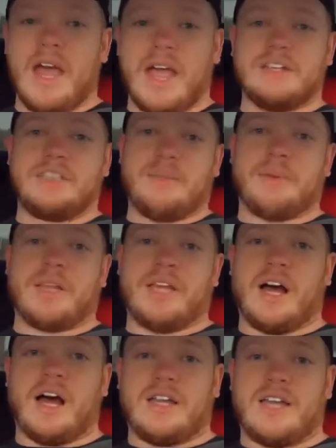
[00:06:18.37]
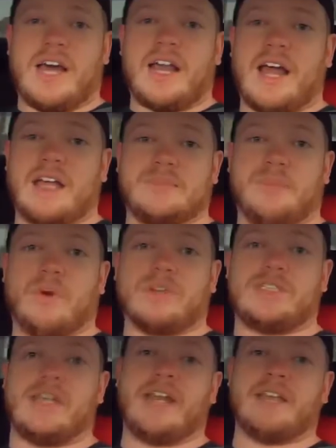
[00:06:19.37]
And typically Hondata has more
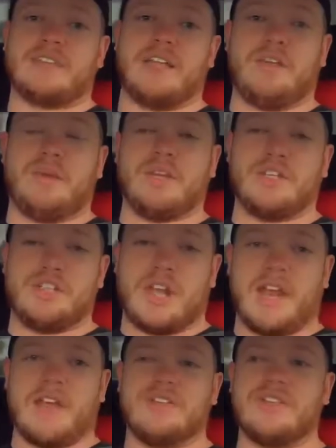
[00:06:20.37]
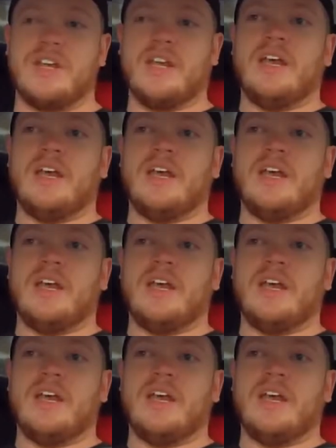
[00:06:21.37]
settings that you can change.